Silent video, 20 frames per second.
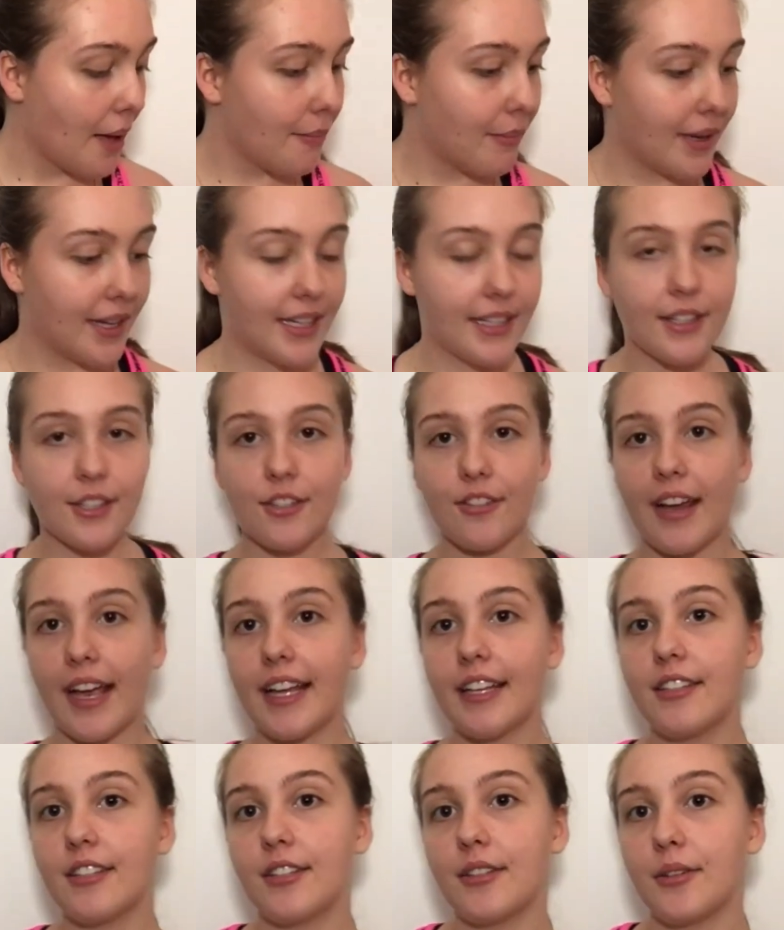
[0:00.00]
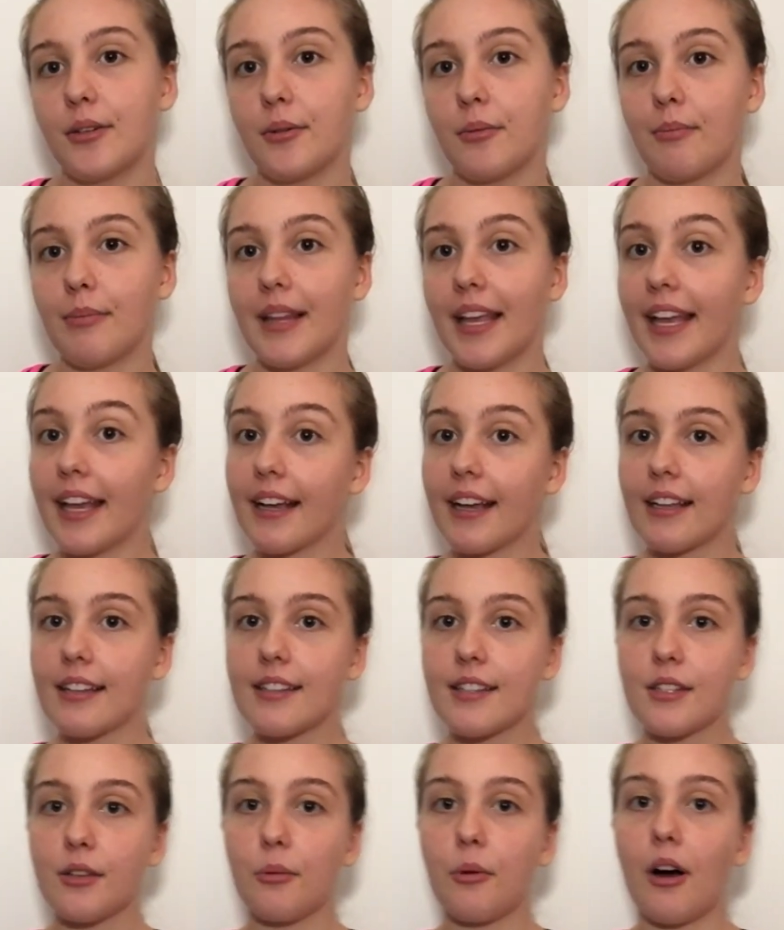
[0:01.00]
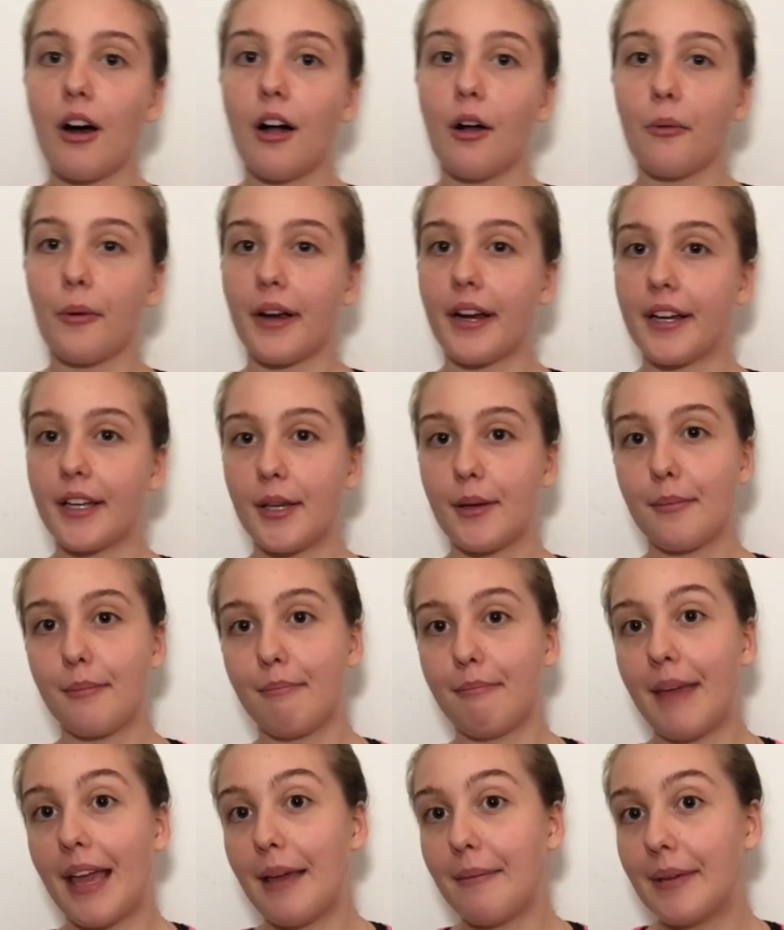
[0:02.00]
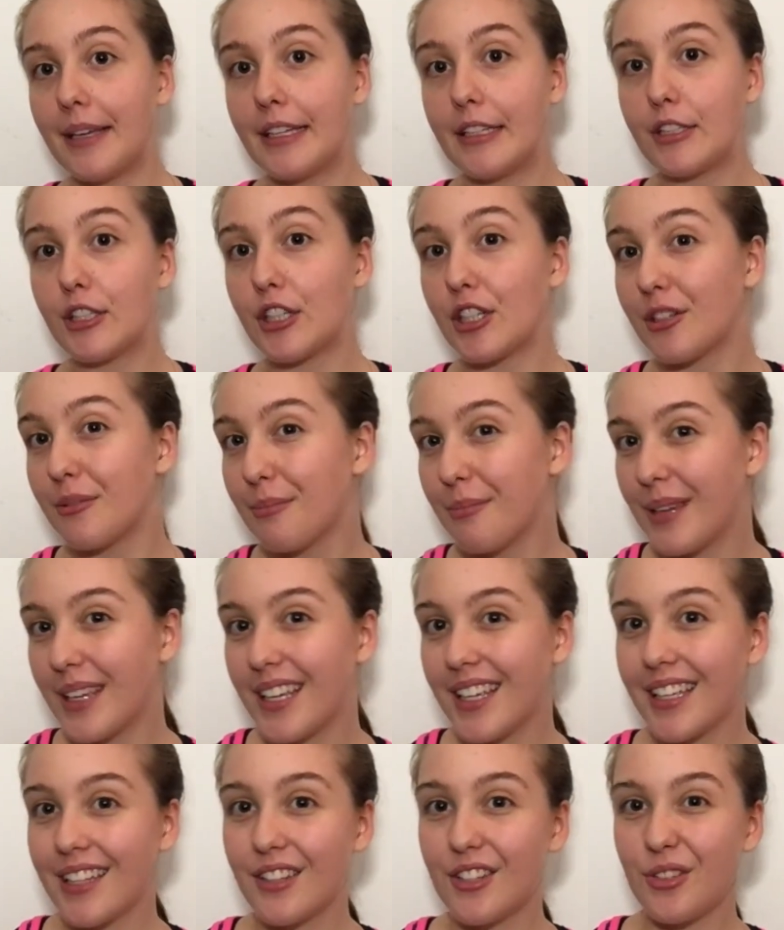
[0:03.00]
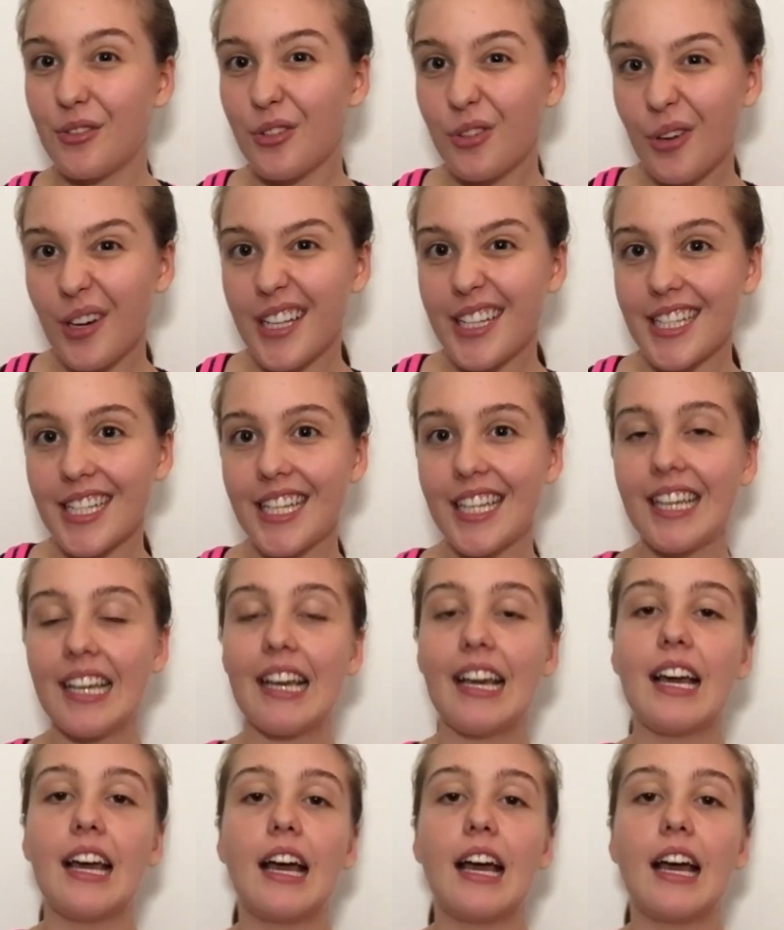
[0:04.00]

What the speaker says: But it's great to play against the wall where you maybe shouldn't be too noisy.